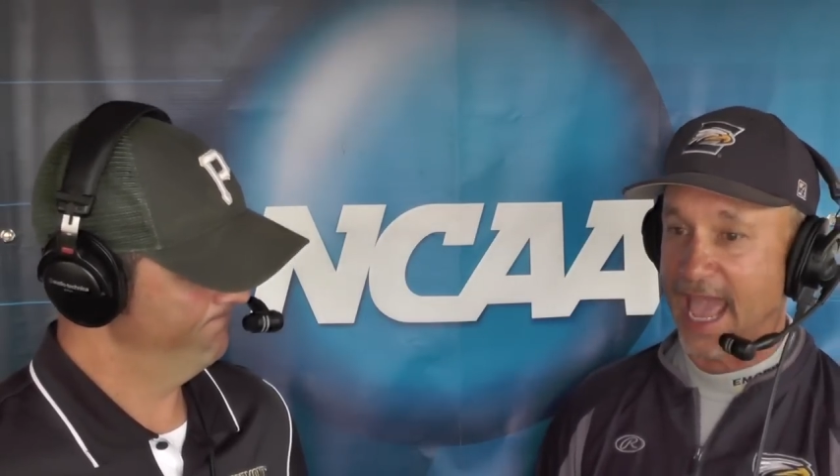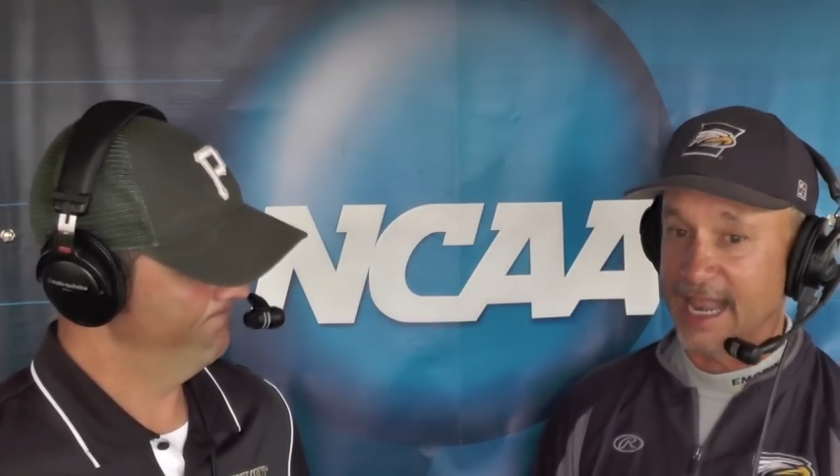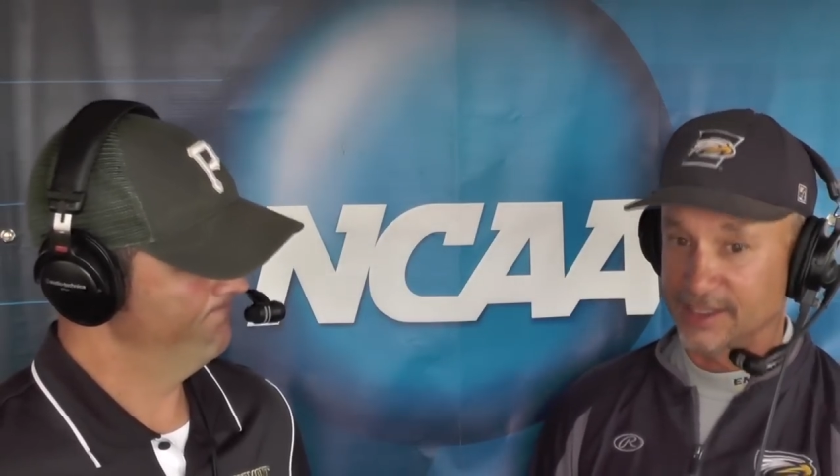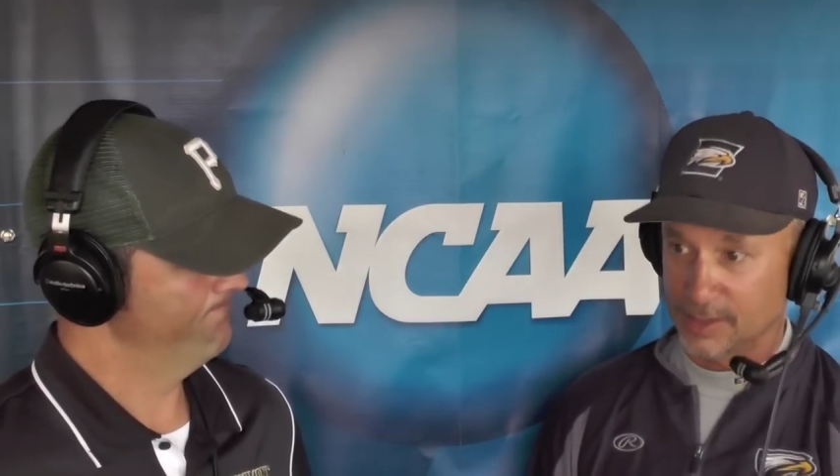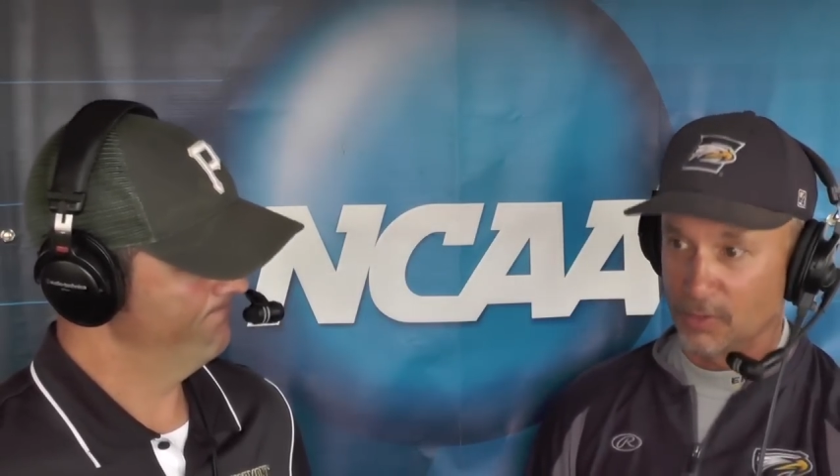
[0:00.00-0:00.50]

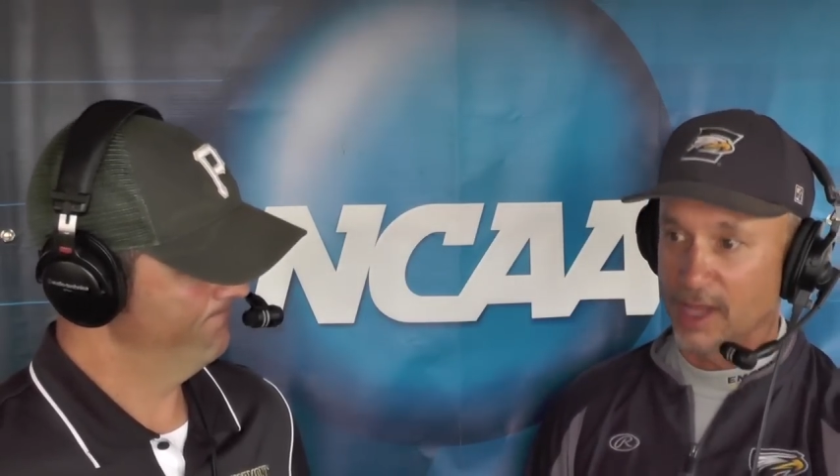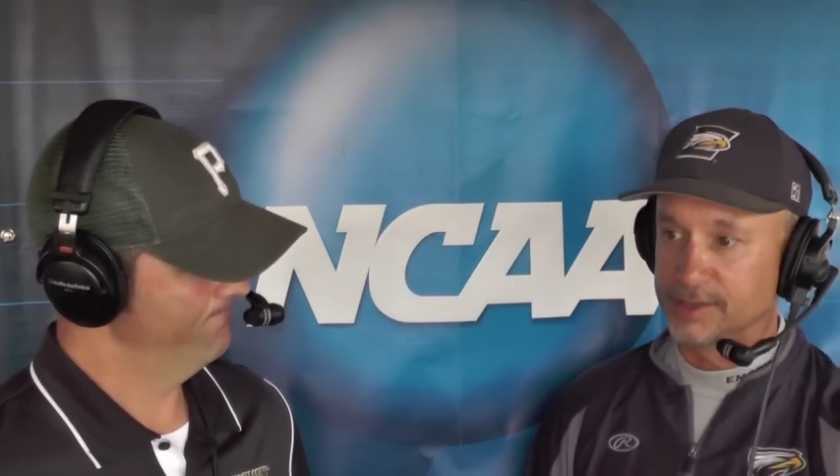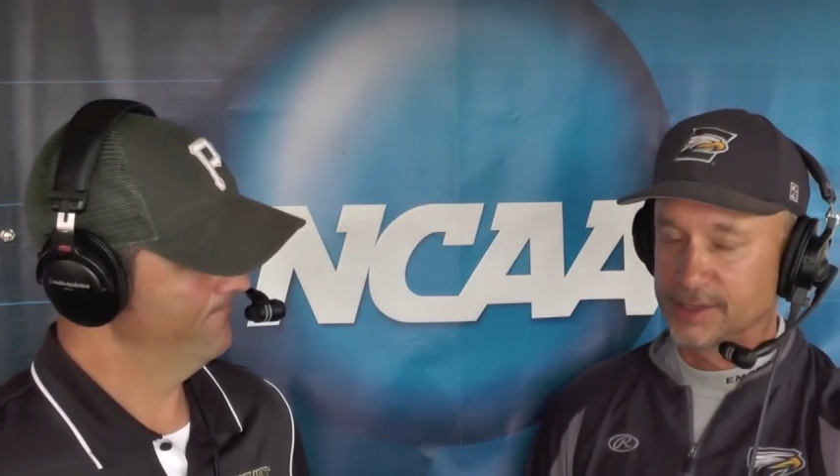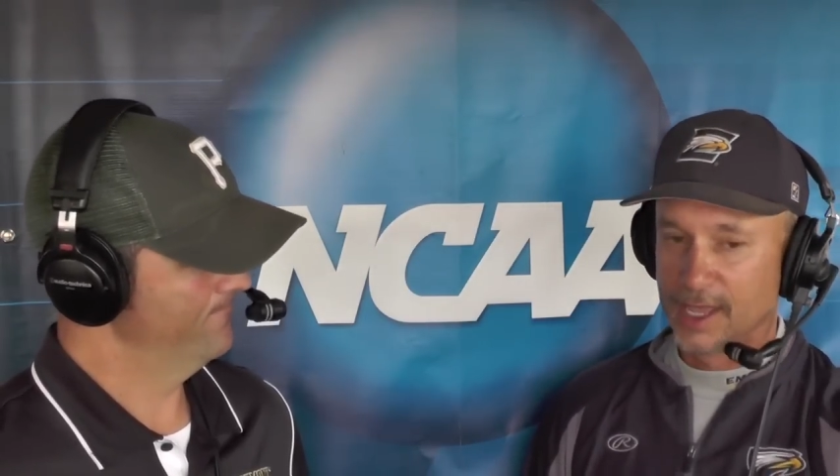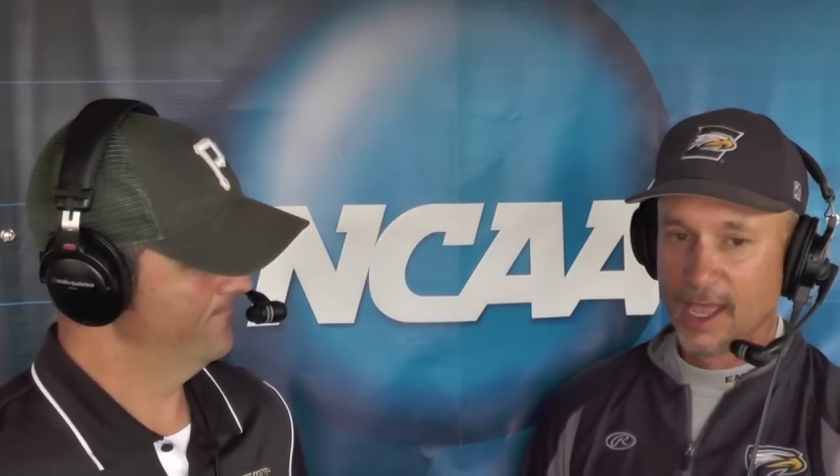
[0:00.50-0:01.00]
add on some
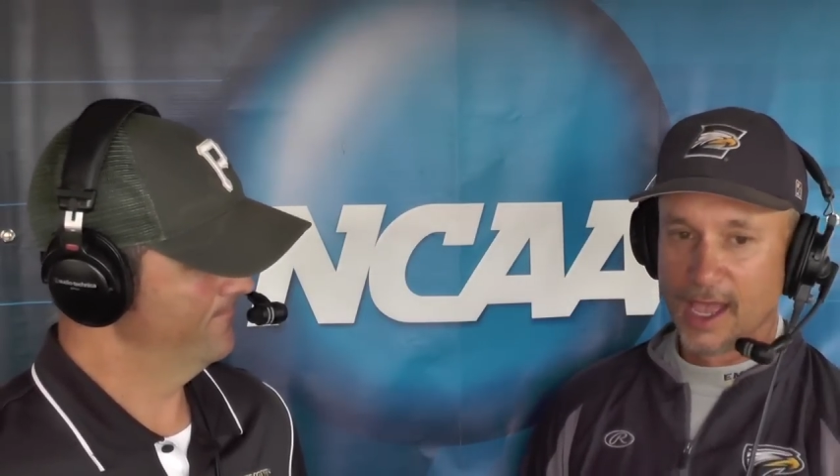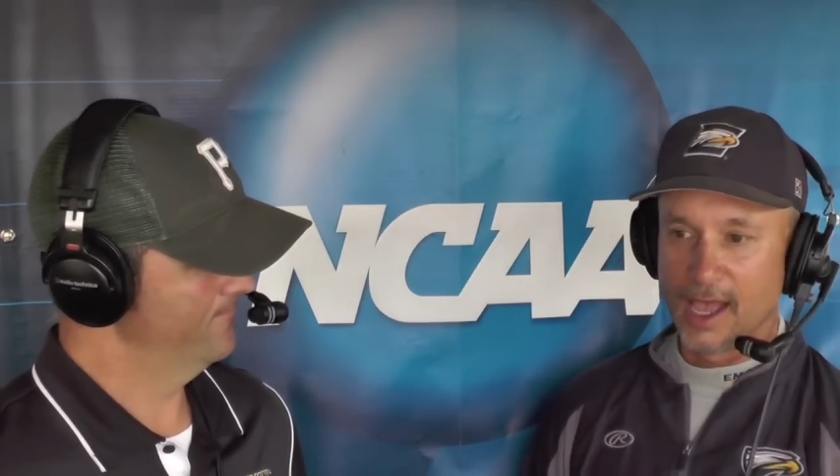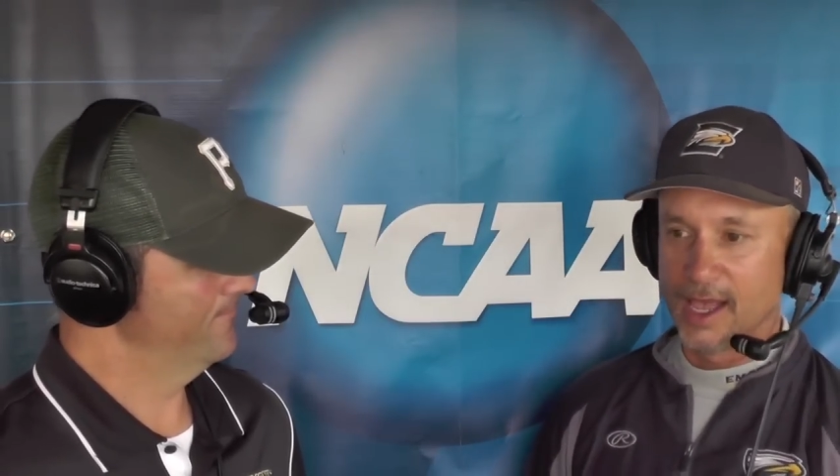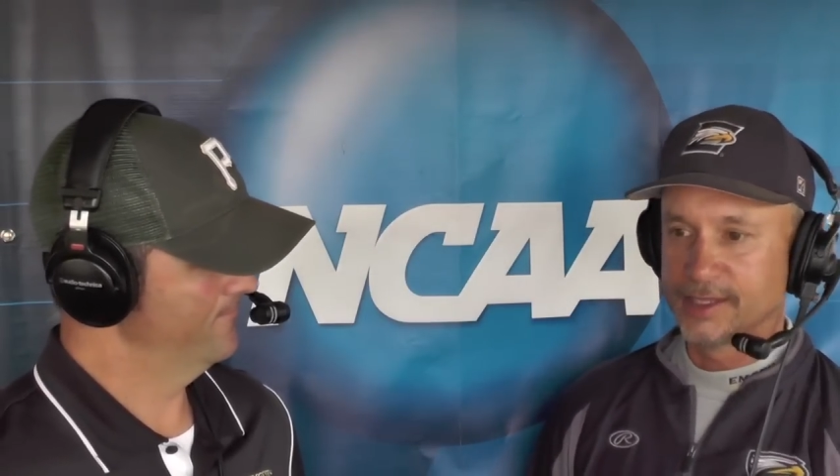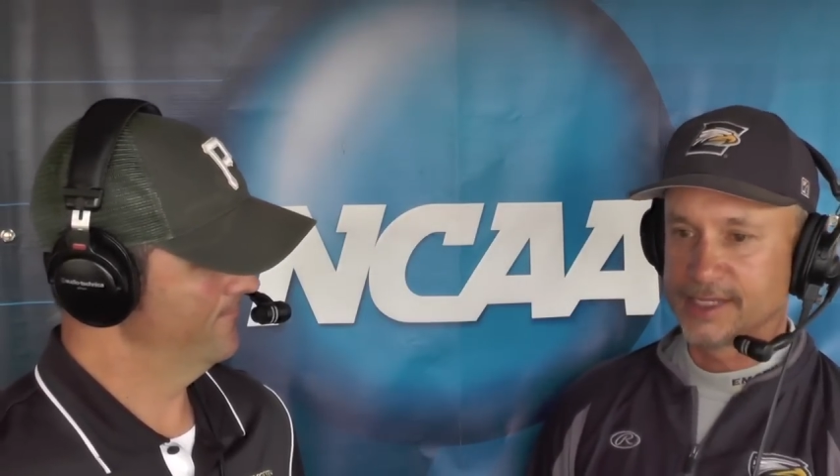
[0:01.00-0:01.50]
runs
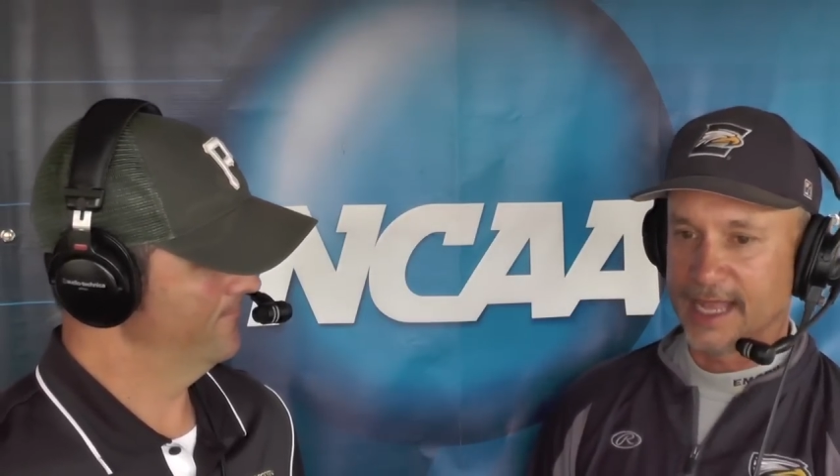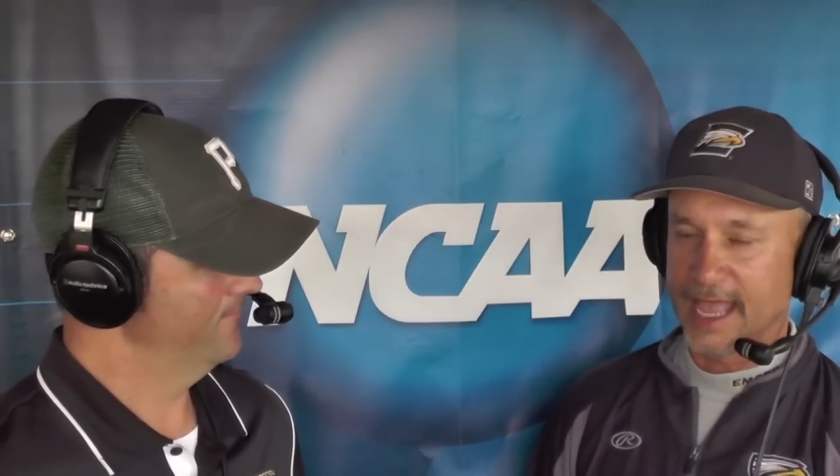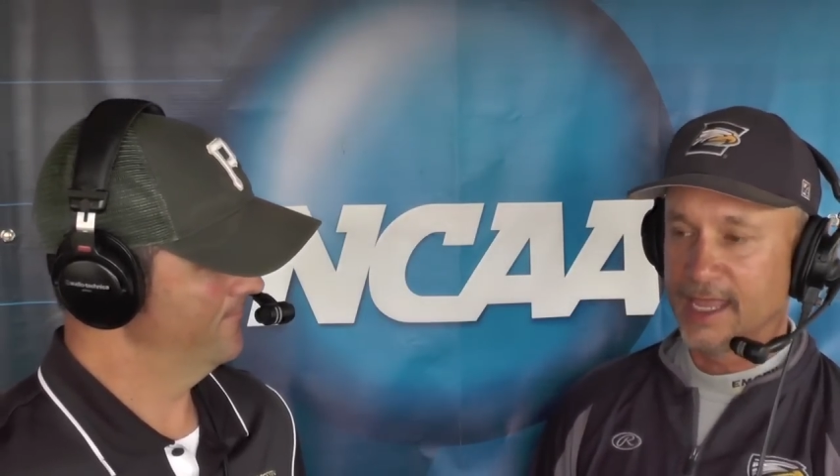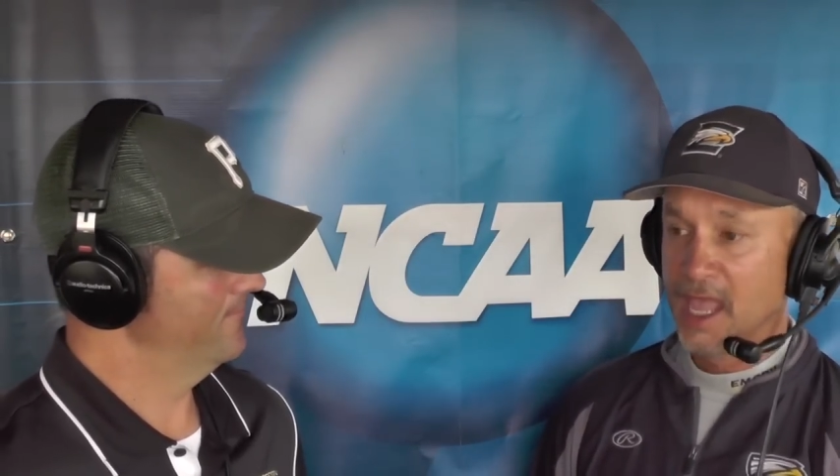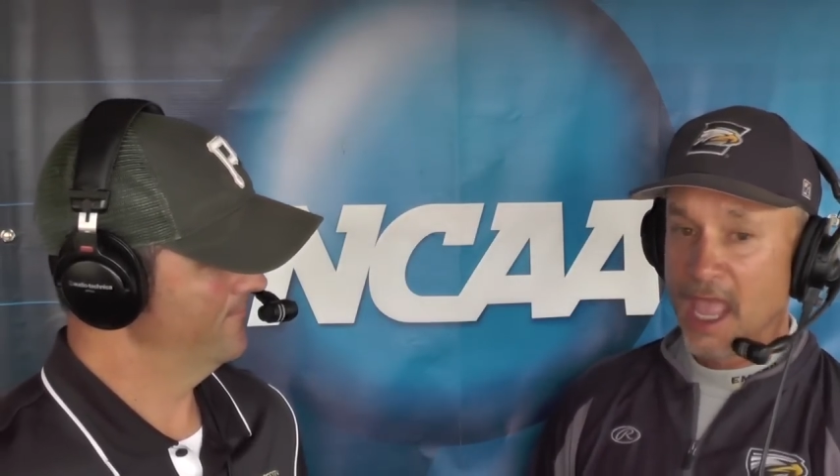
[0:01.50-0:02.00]

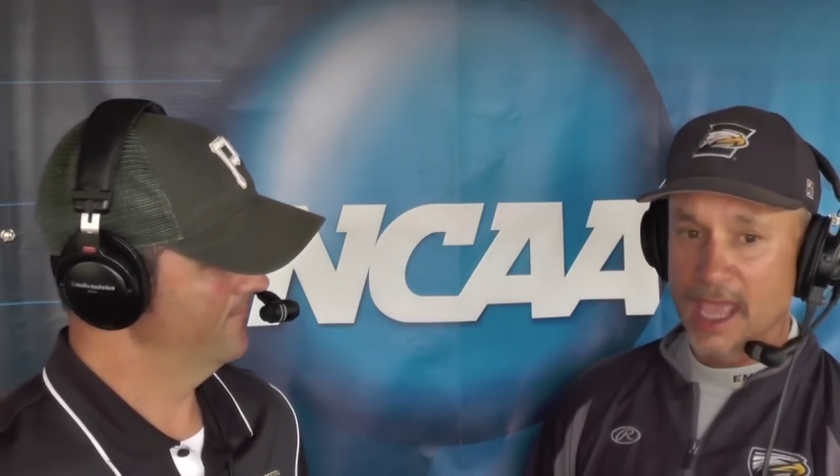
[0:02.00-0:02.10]
today.